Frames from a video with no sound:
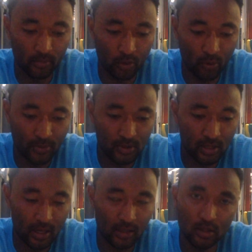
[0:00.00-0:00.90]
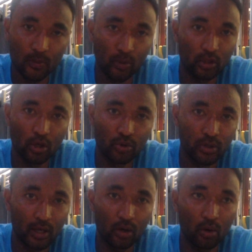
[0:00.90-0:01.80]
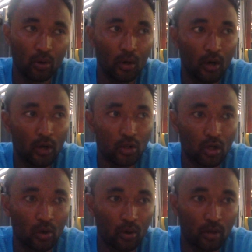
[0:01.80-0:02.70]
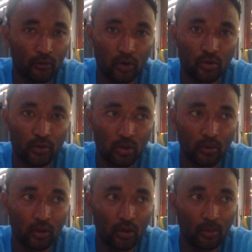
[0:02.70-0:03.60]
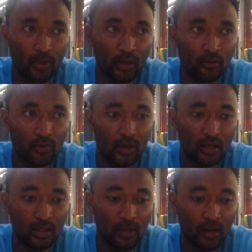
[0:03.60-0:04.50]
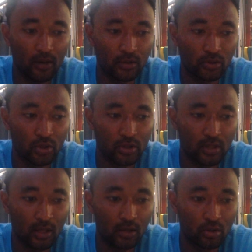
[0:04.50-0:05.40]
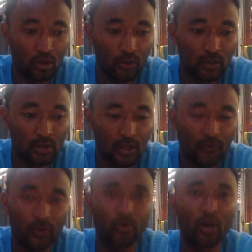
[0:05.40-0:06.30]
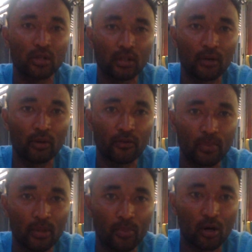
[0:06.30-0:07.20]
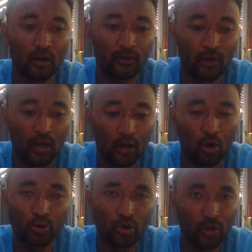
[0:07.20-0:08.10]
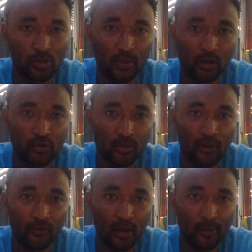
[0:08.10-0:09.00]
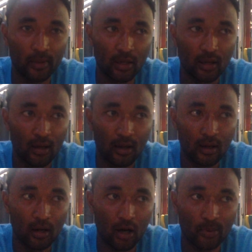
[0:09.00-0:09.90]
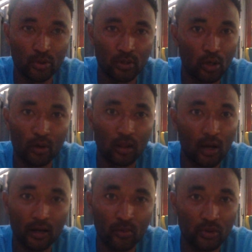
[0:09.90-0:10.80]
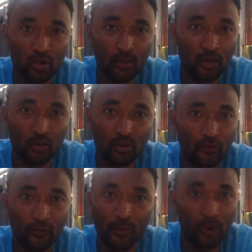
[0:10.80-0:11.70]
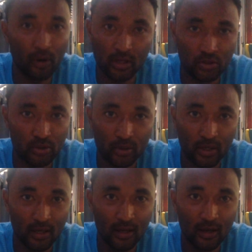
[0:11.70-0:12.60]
the website, spoke to Coach Nickel, conversed with you a little bit via email, and just said, this is definitely a project I would love to be a part of. Cultural experience for my family, an opportunity to go to London with so much football history,